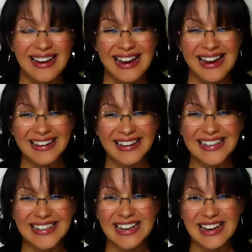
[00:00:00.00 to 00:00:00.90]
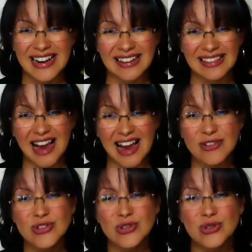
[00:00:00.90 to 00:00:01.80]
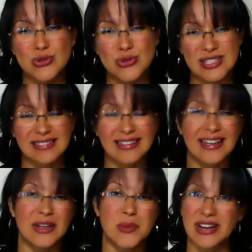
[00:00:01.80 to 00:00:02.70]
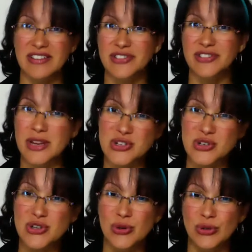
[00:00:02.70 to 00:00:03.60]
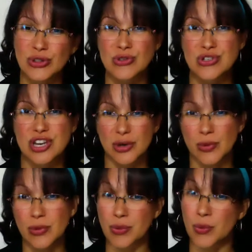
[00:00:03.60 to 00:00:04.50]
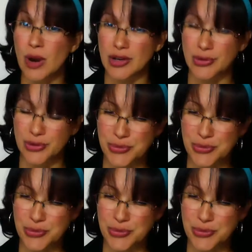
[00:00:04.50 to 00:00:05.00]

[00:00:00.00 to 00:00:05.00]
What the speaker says: and it allows you to select what information you're going to share with what group.